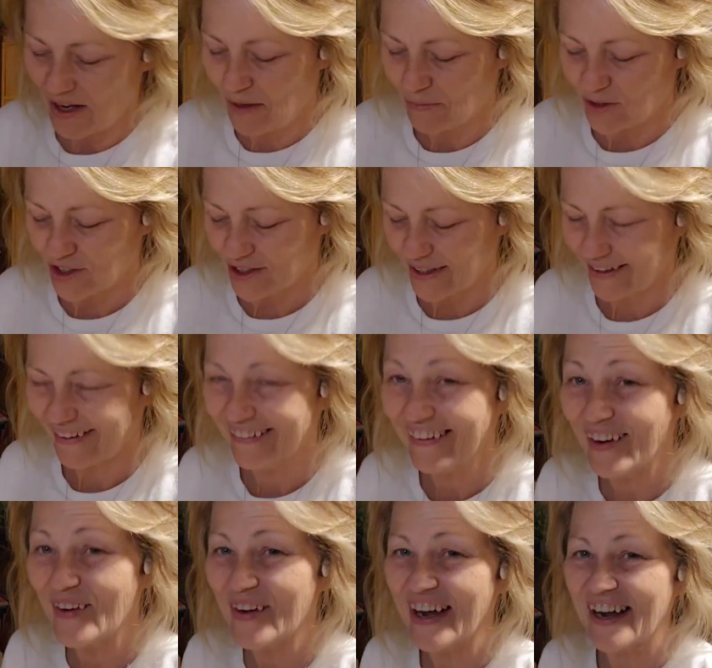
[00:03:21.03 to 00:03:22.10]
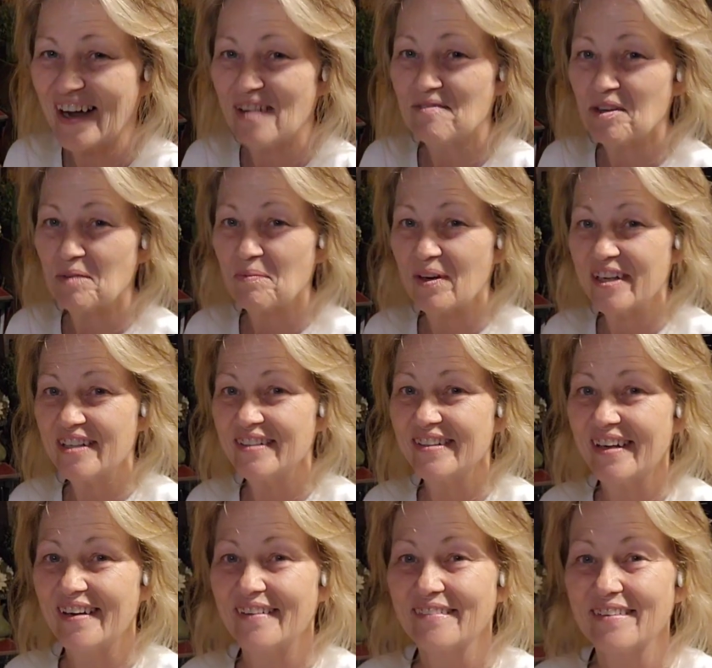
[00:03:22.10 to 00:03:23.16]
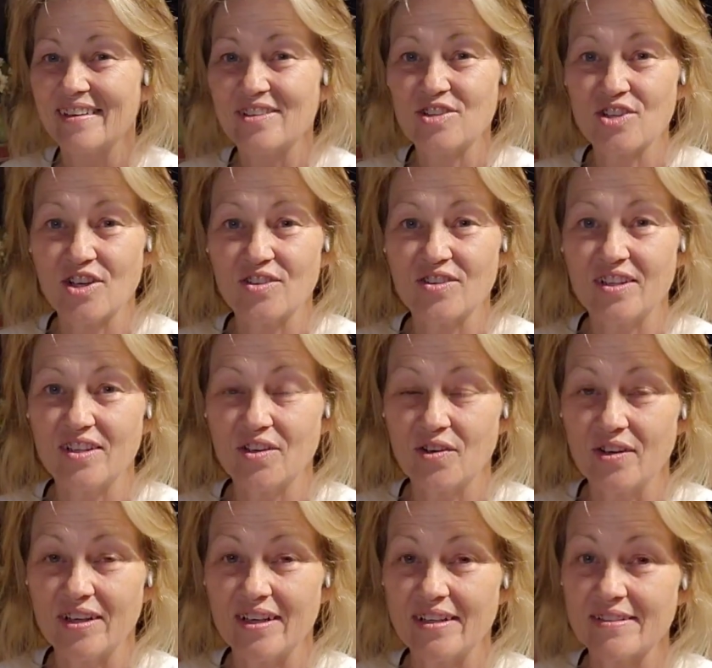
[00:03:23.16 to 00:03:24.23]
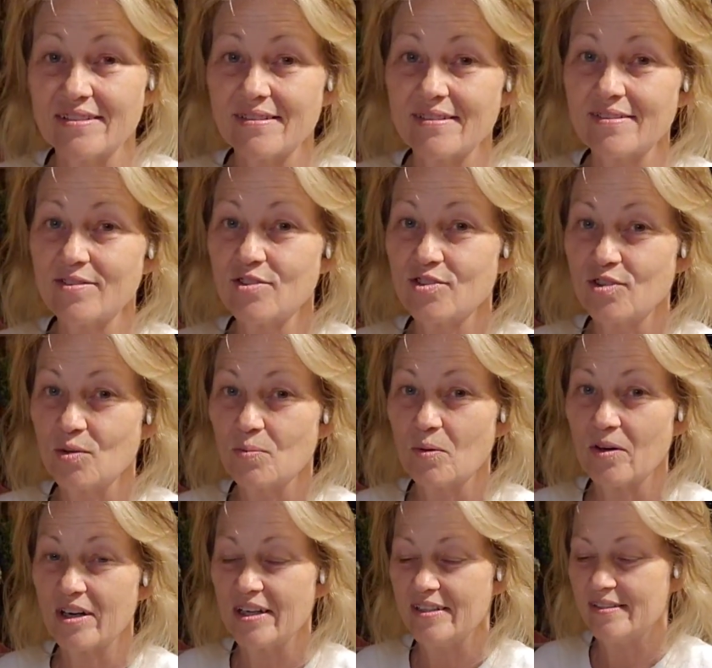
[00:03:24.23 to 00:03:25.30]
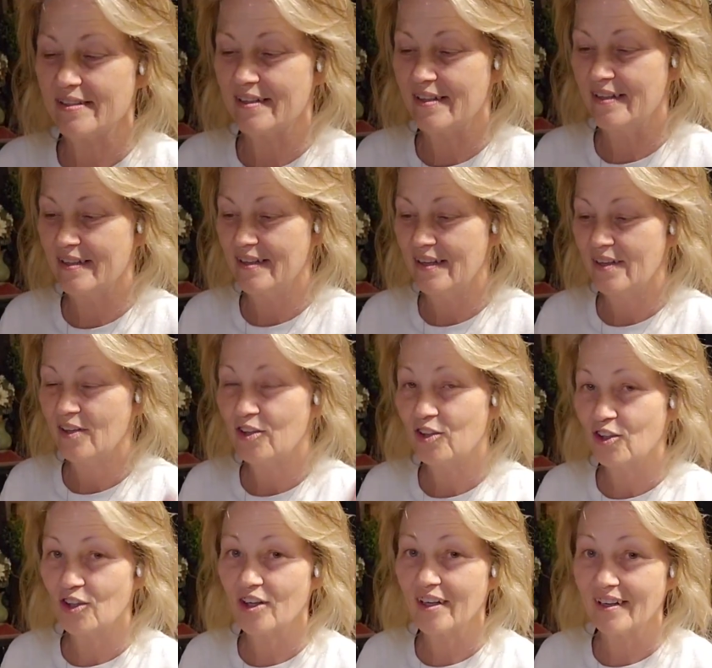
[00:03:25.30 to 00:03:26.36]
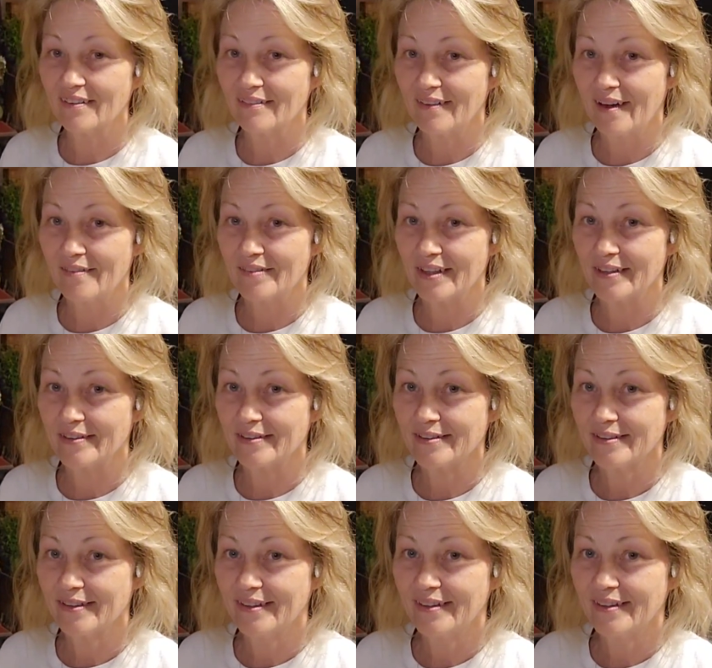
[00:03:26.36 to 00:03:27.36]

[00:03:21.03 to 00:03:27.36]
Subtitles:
I'm just kidding. Okay, I'm gonna bring you down and show you the ingredients. Super easy. You're gonna love it.